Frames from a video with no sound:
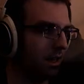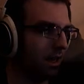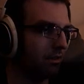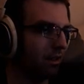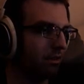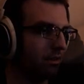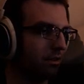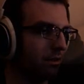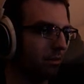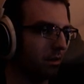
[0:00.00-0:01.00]
I feel like there's
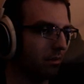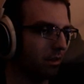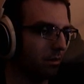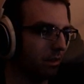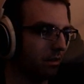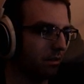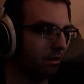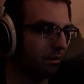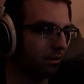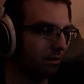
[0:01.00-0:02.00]
so many better ways to
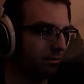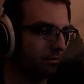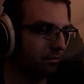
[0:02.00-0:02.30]
do it,